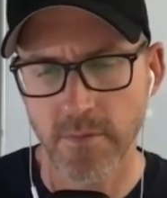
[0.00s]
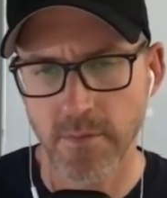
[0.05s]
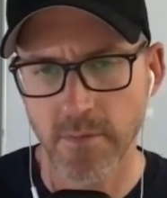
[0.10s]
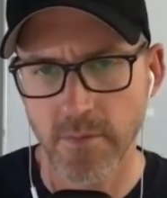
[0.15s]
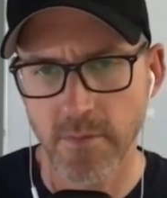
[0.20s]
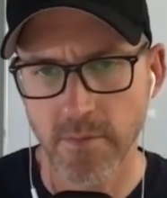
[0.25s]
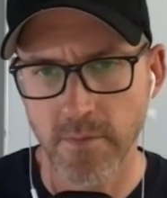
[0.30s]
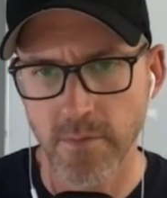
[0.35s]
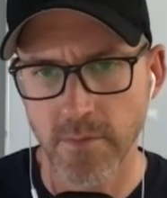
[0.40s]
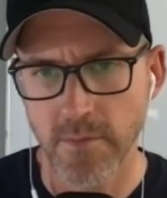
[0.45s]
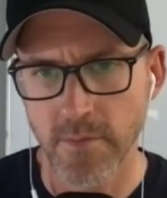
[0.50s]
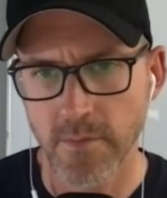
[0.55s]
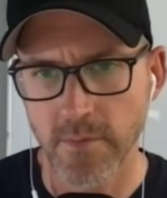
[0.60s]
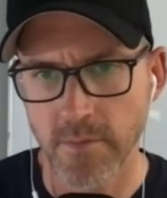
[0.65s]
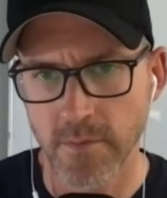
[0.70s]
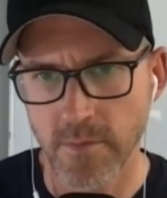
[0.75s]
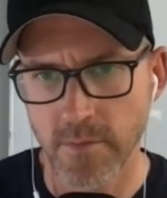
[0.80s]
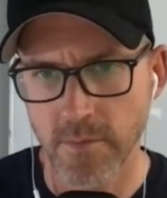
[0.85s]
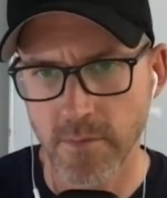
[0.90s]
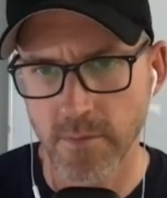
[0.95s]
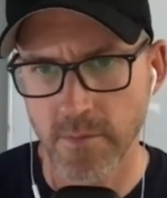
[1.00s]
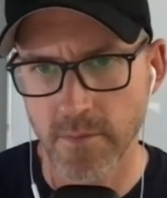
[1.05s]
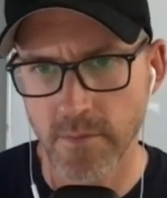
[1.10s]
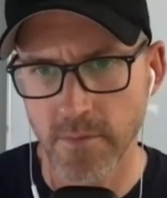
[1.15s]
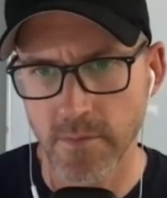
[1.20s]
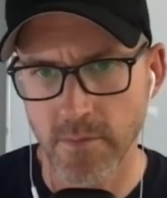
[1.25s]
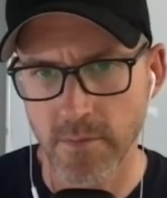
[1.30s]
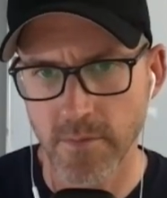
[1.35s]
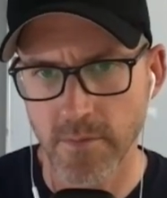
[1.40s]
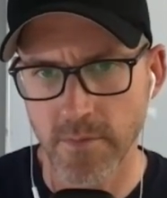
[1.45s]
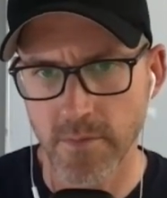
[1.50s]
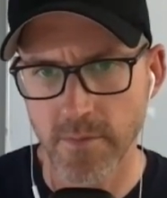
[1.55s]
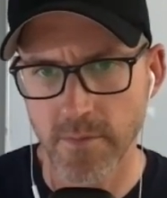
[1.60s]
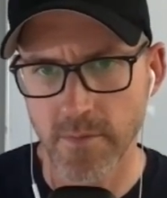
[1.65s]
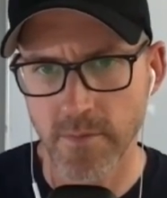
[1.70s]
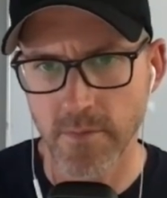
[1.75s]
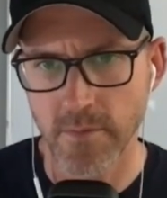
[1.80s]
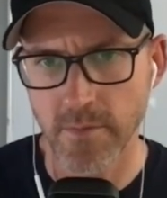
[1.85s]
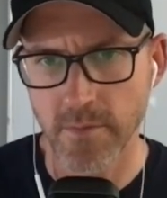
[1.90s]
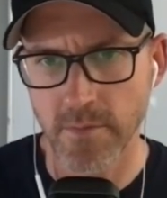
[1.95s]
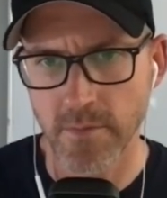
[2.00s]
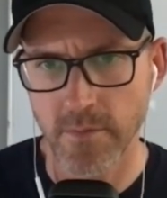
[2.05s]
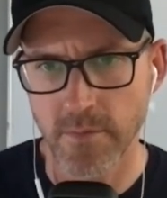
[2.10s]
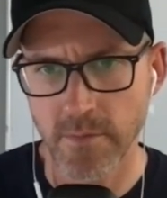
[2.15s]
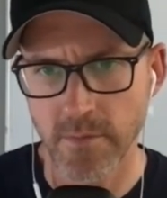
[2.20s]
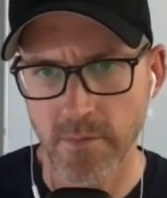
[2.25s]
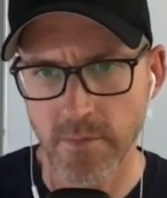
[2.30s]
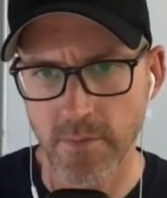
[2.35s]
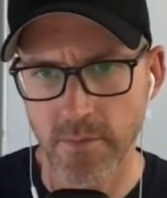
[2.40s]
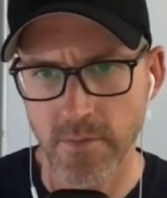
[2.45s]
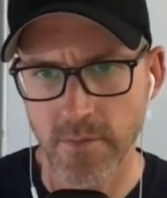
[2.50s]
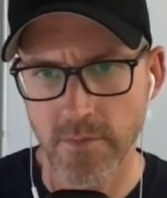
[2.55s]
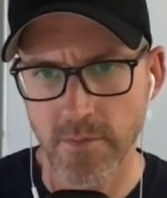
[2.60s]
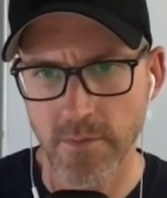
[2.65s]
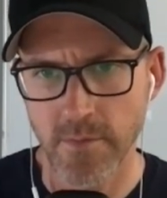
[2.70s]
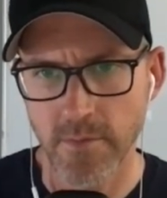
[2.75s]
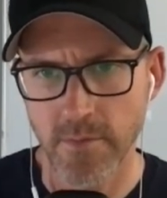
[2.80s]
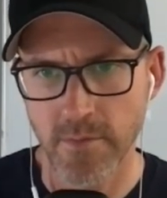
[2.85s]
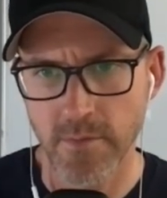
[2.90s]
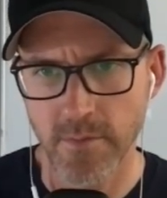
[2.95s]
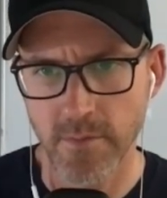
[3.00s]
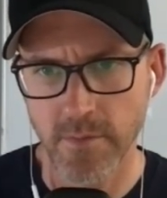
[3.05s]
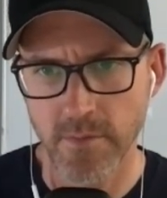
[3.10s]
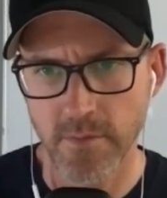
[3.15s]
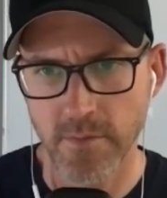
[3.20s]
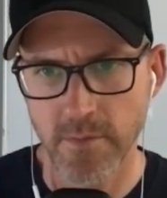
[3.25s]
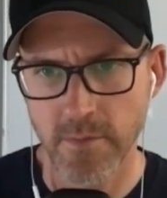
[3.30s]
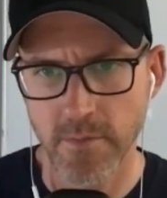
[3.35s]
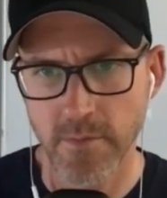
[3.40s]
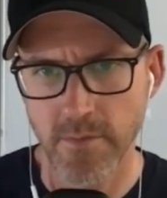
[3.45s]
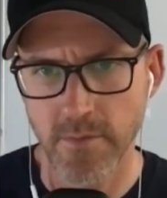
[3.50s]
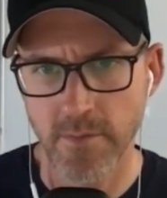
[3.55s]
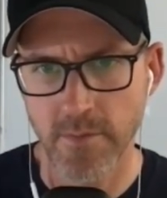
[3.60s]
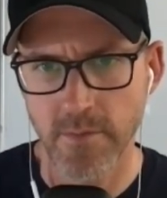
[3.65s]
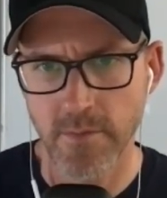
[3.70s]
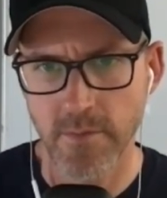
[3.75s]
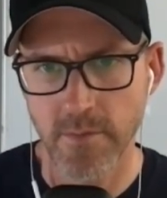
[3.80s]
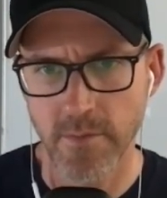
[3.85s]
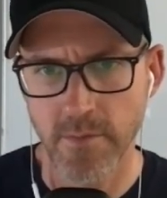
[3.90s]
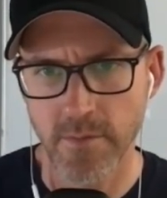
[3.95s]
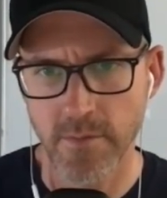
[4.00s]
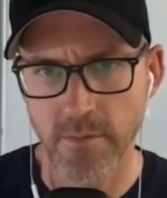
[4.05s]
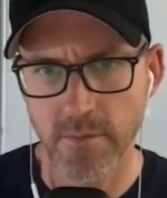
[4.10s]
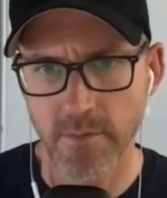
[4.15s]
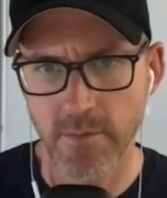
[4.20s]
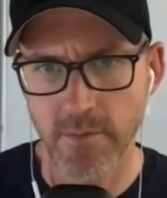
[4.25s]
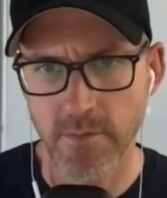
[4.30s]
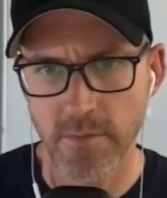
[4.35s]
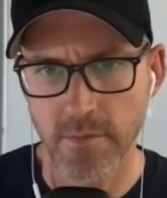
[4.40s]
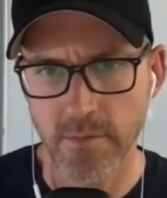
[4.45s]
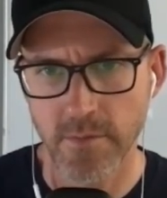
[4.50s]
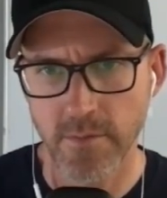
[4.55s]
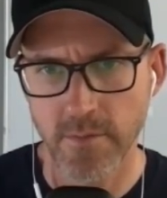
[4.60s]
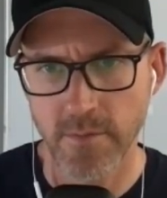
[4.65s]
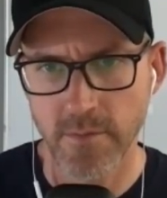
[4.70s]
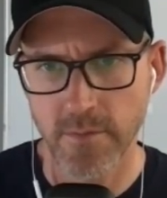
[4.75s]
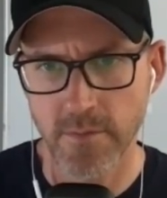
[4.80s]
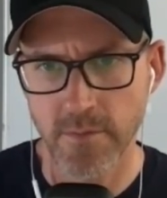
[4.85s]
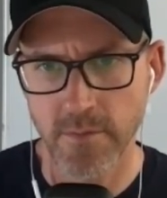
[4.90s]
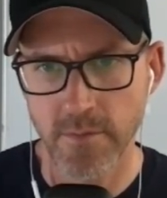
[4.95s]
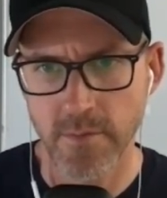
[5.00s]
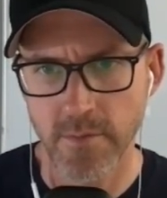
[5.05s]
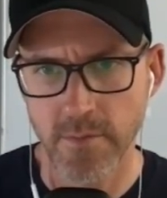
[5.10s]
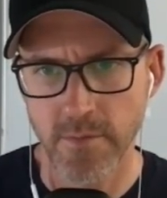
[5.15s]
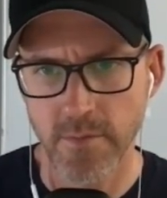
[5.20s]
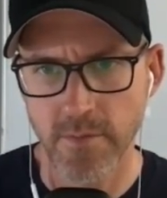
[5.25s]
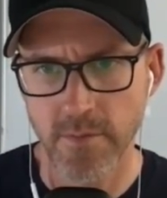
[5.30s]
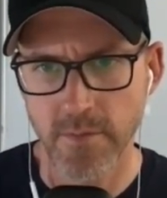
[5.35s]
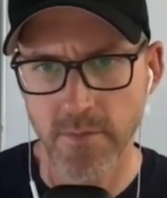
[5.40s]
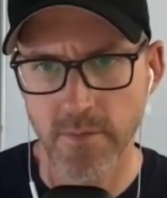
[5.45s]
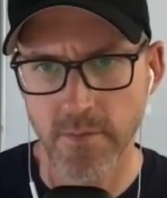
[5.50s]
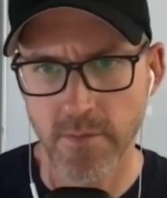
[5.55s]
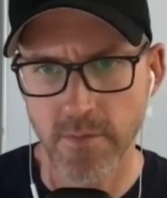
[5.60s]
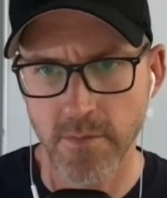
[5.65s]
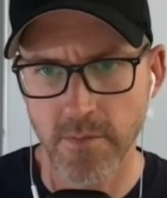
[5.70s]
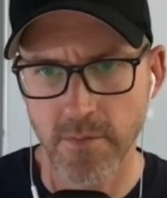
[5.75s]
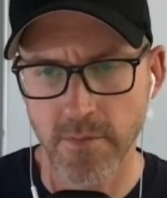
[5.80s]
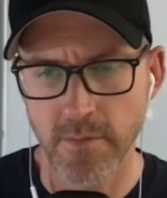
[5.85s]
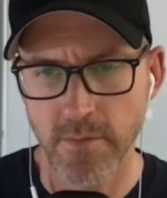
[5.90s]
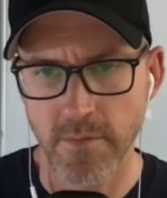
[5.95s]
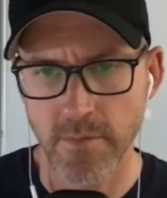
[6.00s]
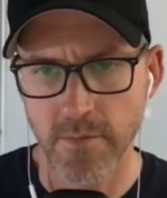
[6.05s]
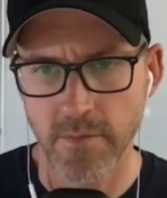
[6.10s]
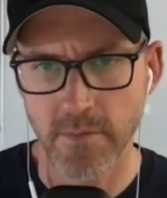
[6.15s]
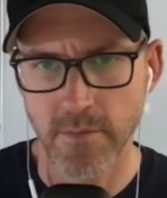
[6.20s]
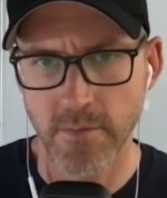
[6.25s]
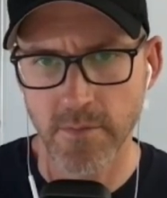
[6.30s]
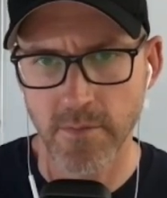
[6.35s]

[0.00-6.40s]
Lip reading: (not speaking)